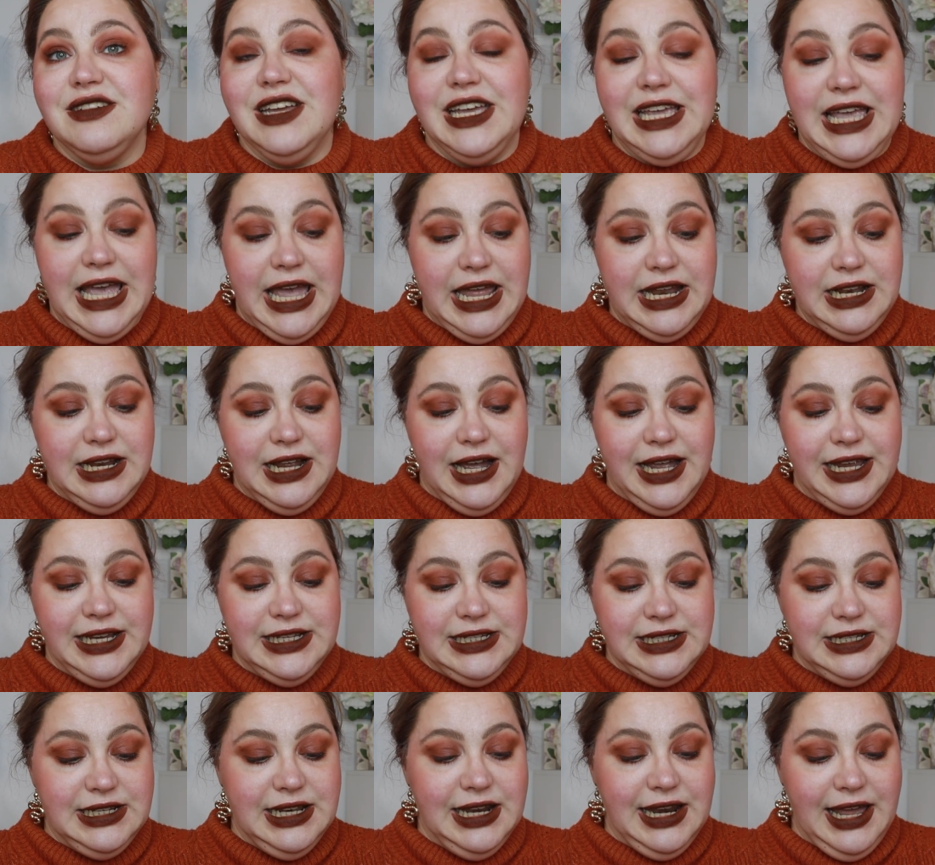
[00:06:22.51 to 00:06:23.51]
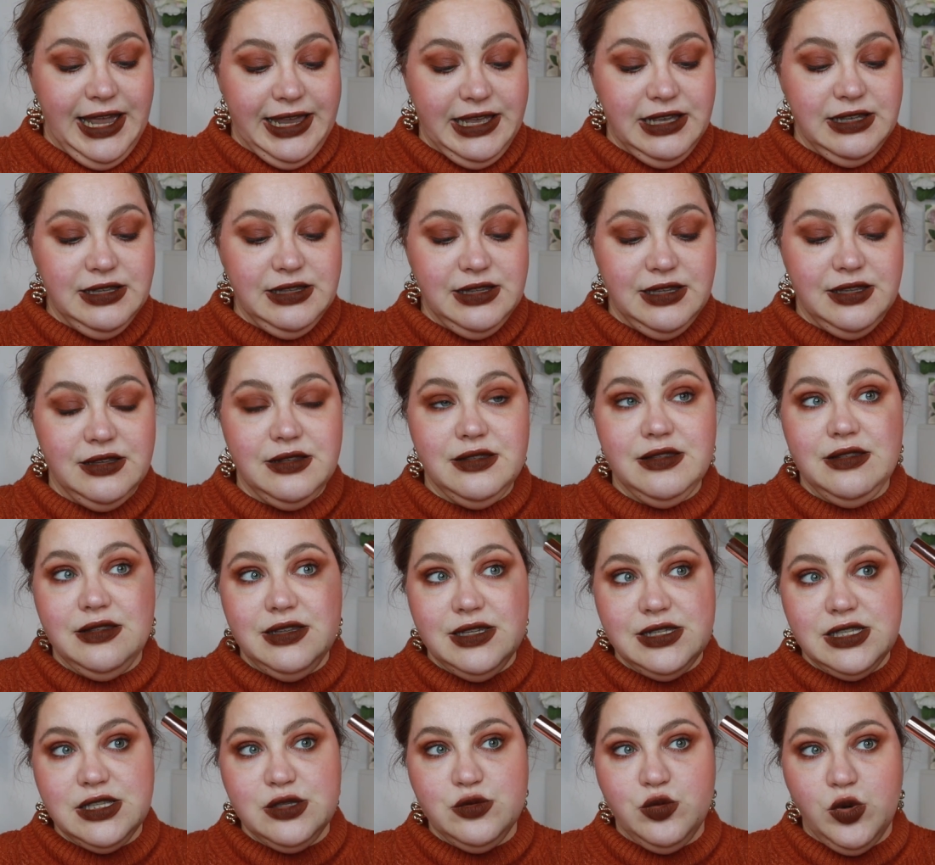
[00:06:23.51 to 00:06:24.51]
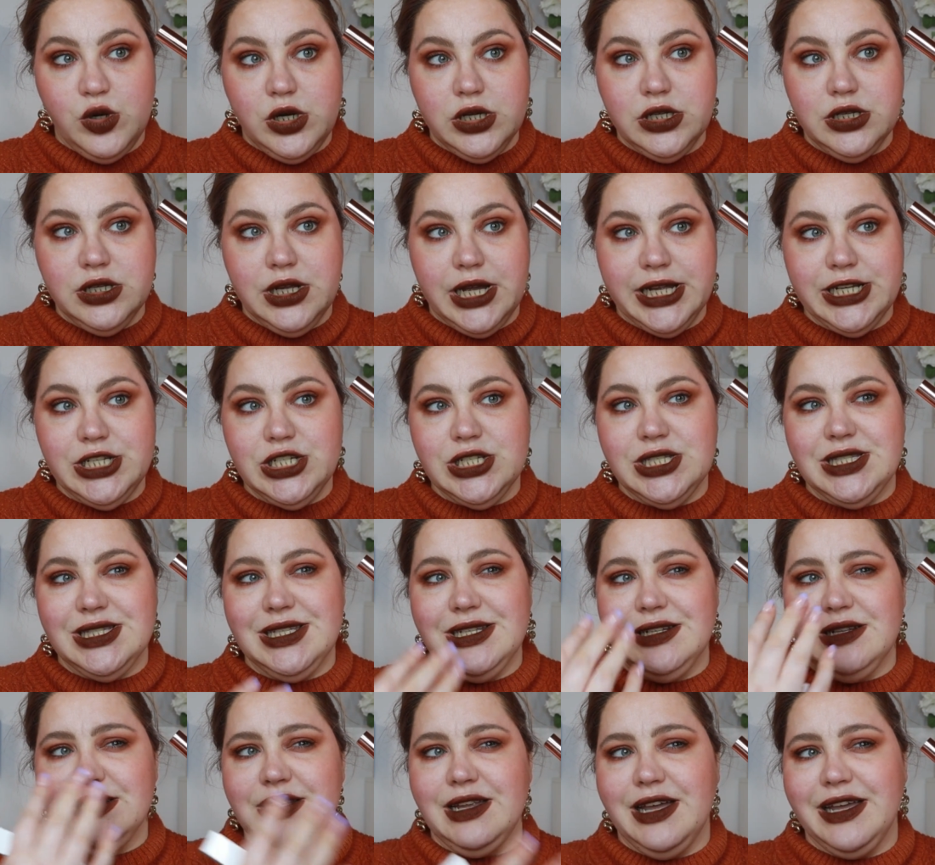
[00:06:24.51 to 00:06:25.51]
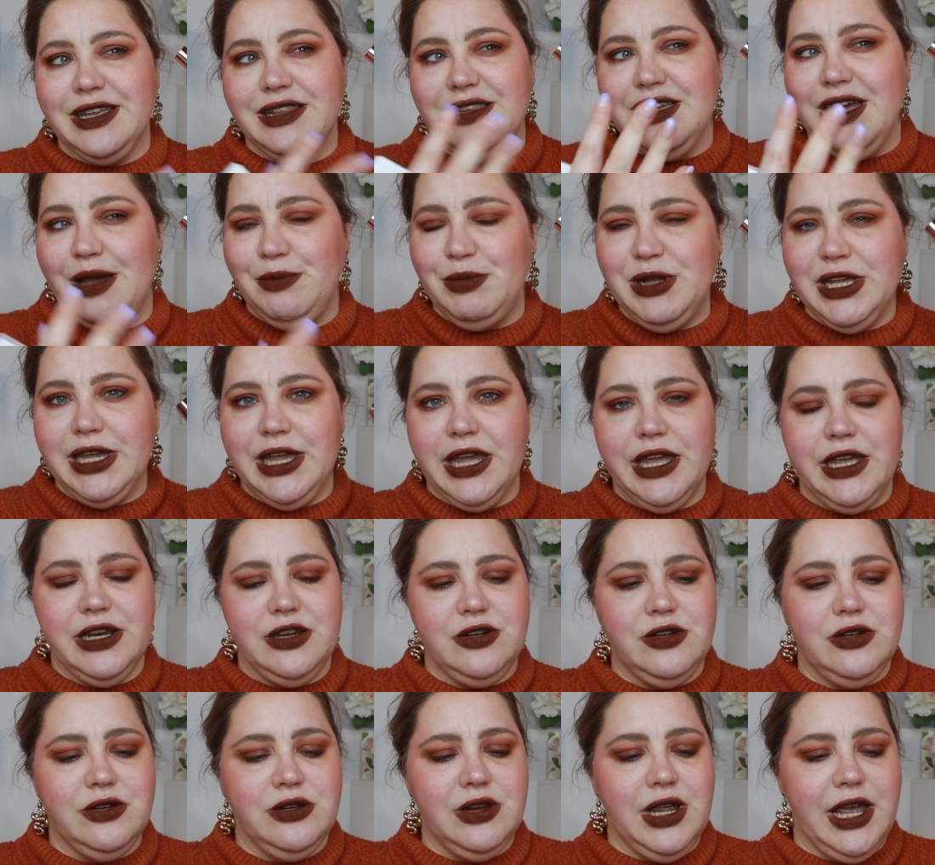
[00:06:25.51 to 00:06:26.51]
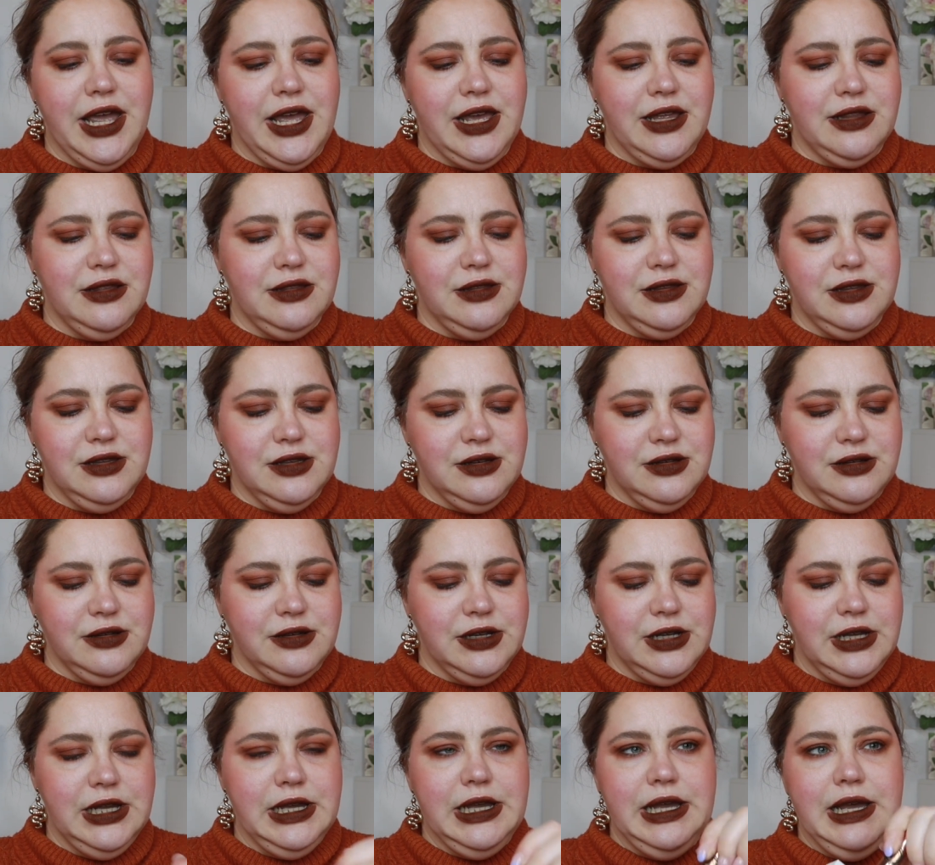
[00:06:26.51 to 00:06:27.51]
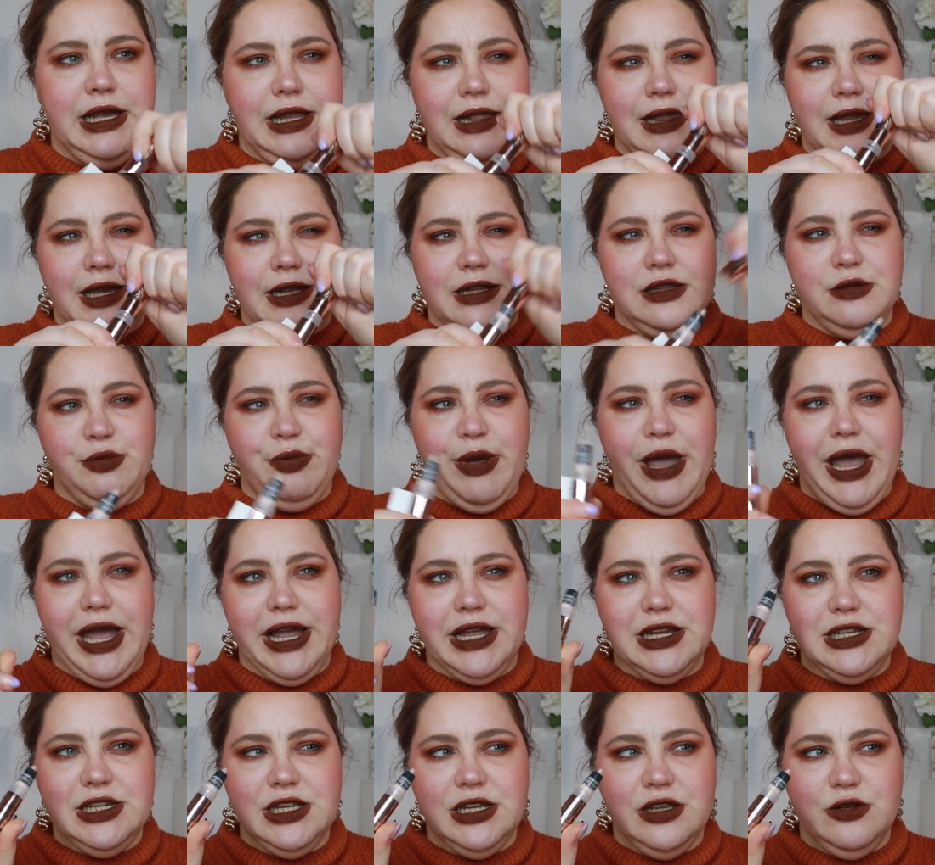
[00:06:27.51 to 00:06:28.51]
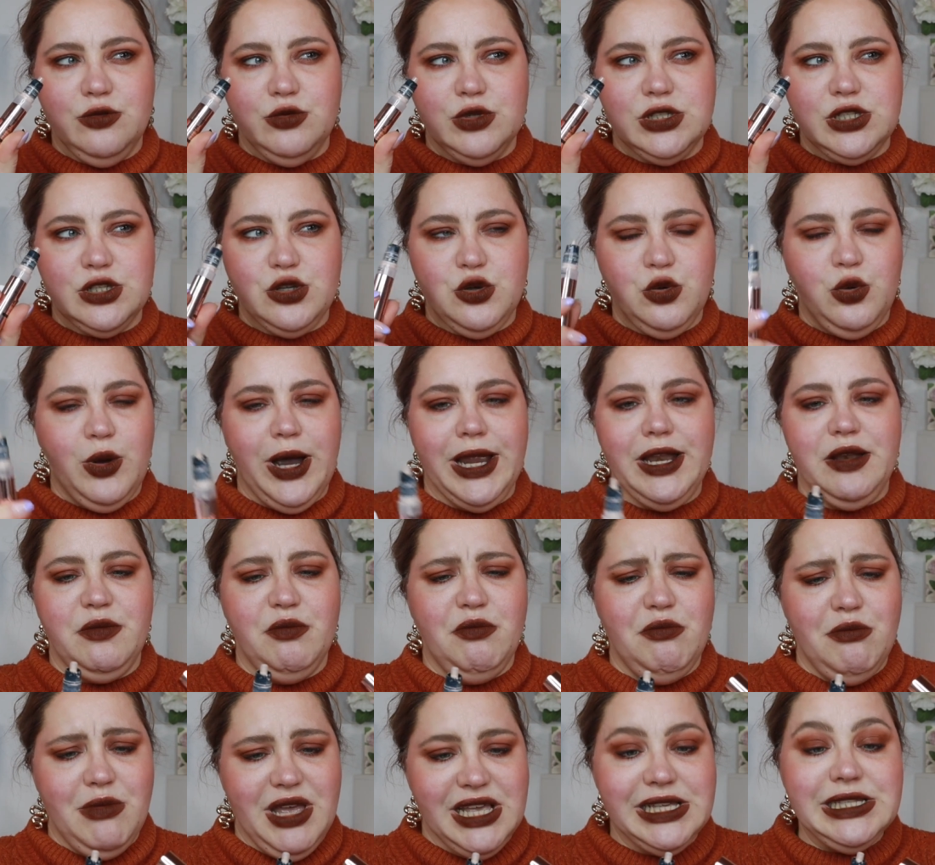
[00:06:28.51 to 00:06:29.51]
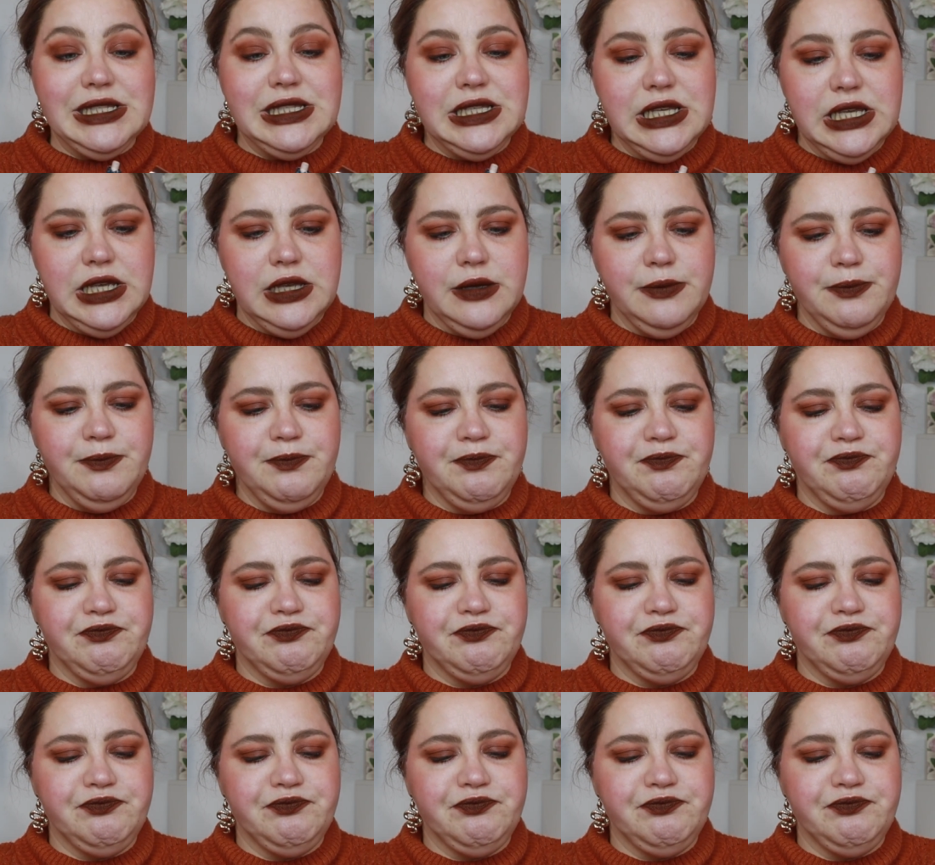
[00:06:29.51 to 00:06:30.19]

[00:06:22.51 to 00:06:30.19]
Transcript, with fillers: Again, I did like this one. I just didn't like the applicator, and the packaging was quite messy.